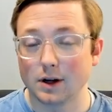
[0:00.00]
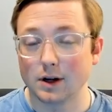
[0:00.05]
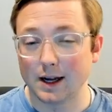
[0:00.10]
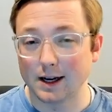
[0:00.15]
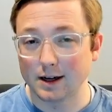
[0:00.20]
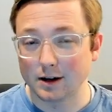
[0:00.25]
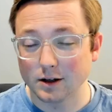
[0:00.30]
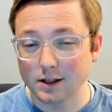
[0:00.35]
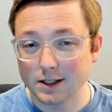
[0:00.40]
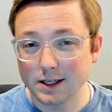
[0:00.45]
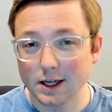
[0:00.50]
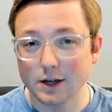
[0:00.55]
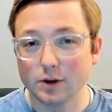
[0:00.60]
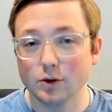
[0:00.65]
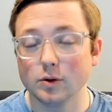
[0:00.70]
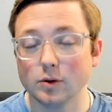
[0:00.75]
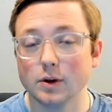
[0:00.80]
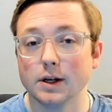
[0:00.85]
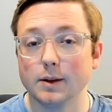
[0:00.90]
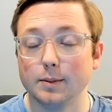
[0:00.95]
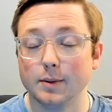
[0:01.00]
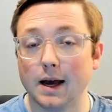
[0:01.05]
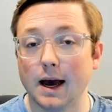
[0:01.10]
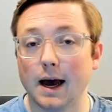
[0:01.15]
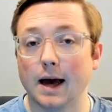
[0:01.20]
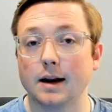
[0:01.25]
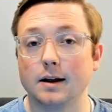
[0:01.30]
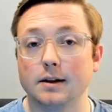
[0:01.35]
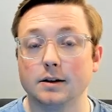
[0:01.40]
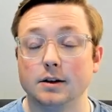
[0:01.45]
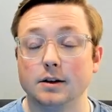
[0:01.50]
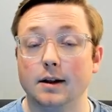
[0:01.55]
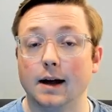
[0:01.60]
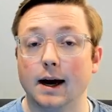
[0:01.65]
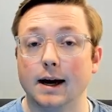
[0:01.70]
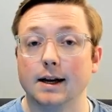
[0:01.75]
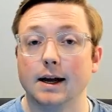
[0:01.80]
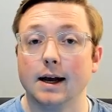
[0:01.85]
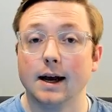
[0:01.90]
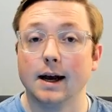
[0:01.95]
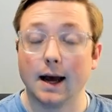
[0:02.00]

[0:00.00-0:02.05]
can continually be adding to that